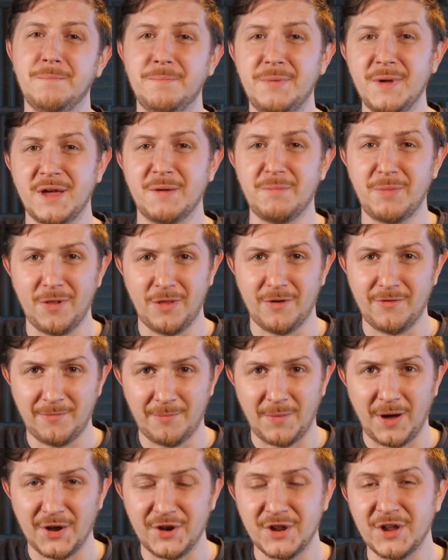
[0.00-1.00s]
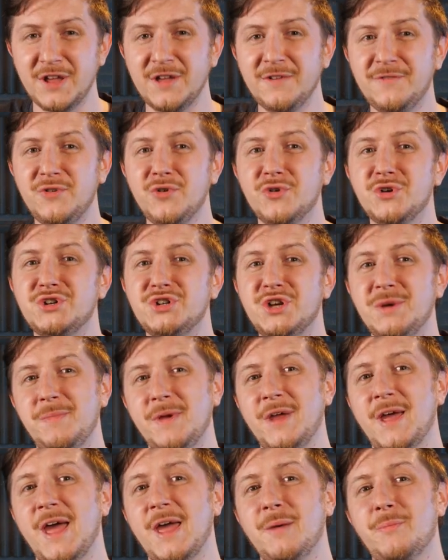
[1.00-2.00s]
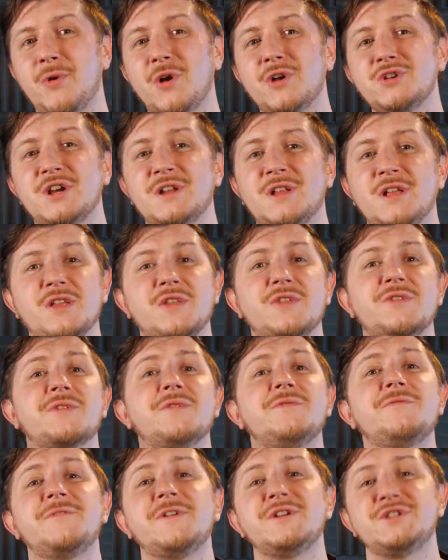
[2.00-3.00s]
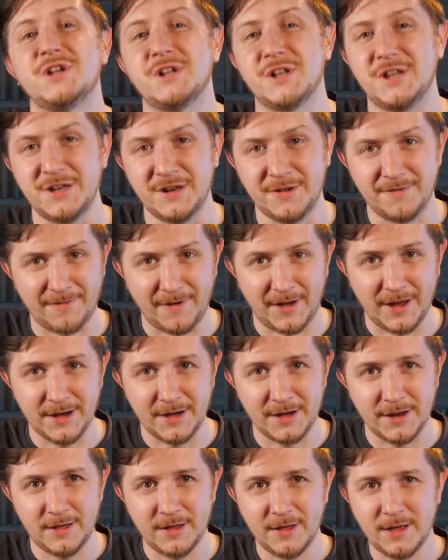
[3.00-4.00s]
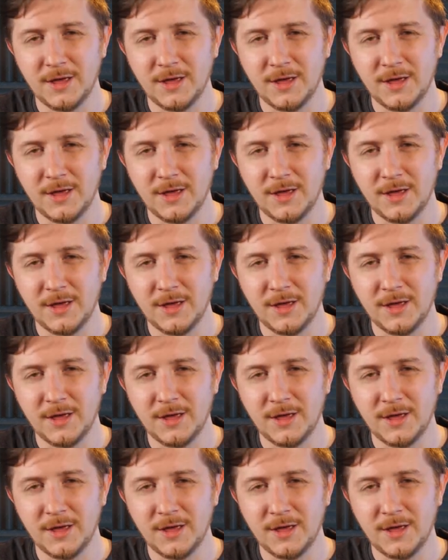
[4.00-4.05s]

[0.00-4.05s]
Big Ball of Mud if you're shipping a project that is sufficiently defined.